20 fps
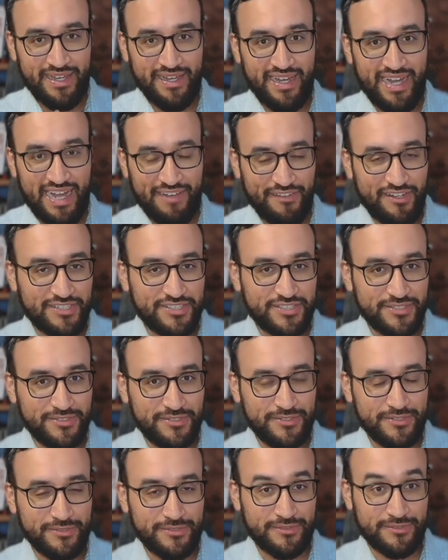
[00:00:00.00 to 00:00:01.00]
I've
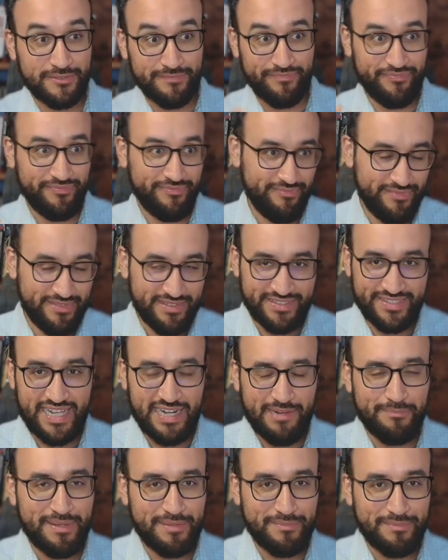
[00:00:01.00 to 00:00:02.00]
also
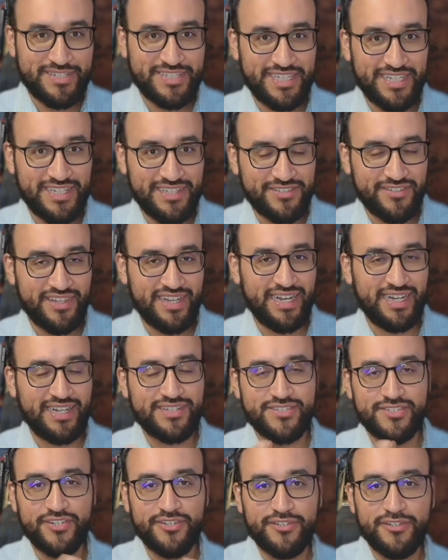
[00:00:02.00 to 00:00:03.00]
set up my machine so that I could
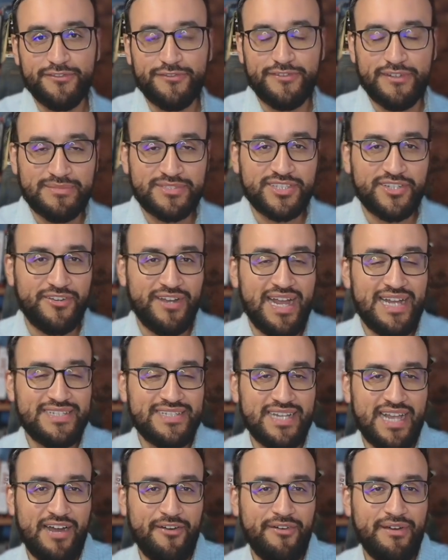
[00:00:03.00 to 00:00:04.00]
show you from
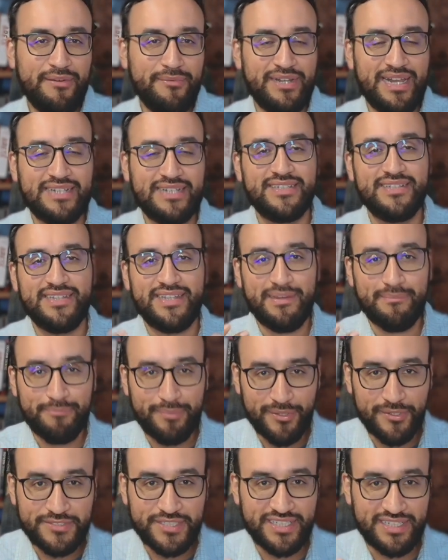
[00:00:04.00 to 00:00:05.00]
scratch how I would actually
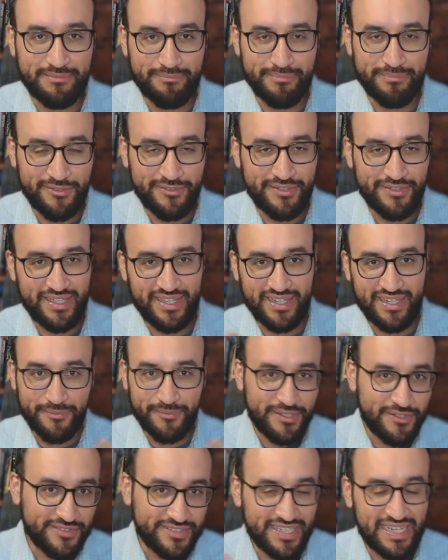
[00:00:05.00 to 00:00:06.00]
approach it and build it in
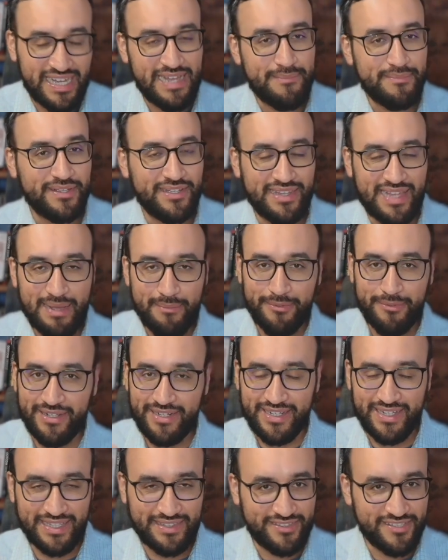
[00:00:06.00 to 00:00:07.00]
real time,
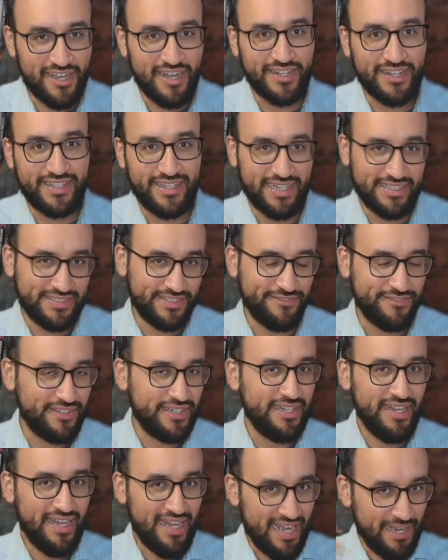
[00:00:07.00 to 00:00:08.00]
collaborating and talking as if
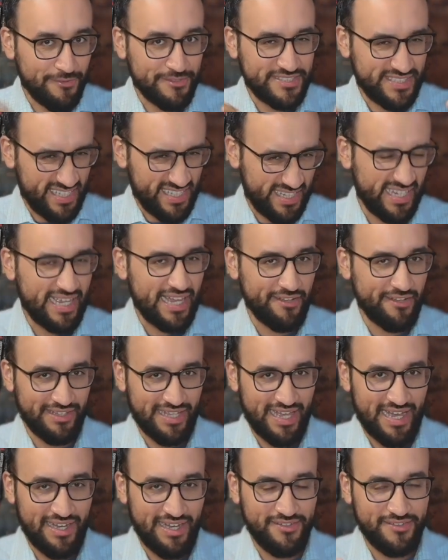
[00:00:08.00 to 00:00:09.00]
I was thinking out
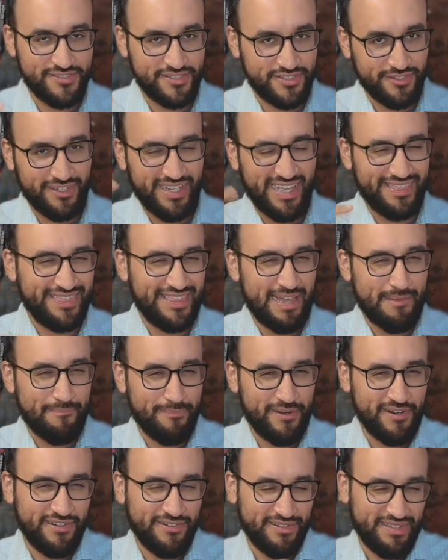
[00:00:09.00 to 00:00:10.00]
loud. So you get that
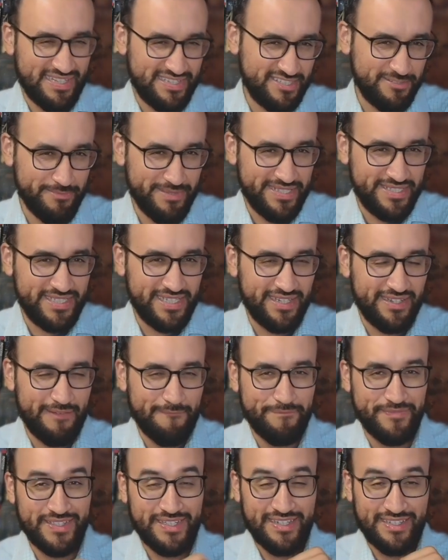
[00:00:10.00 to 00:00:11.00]
part that's missing,
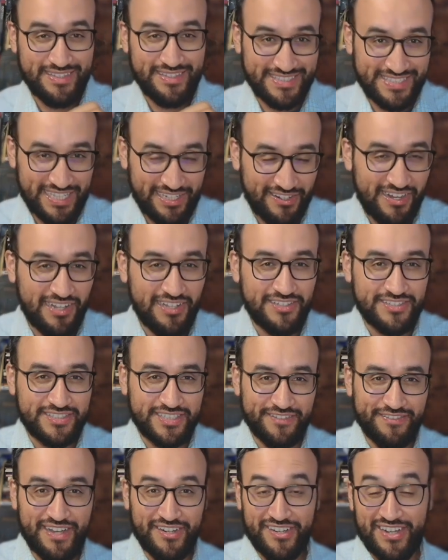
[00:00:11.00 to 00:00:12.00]
the
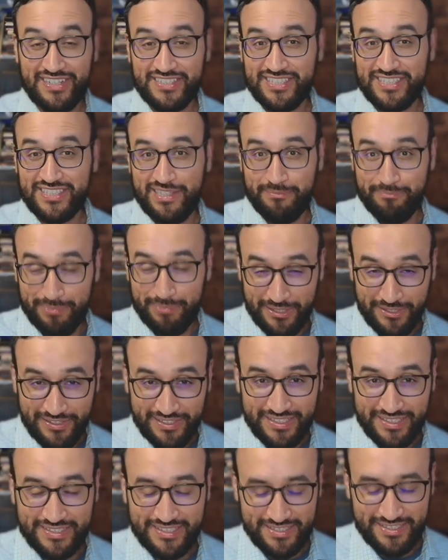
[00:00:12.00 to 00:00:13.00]
psychology of how to actually build
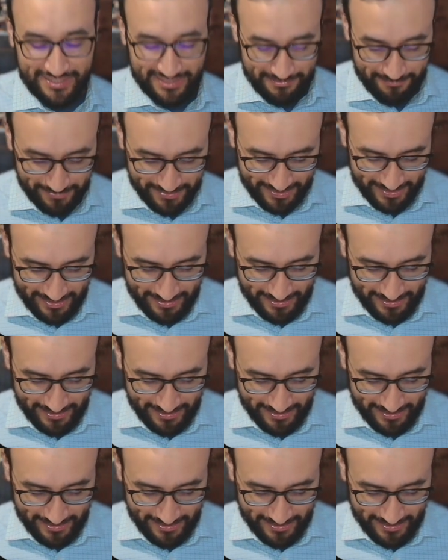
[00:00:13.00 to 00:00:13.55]
these systems.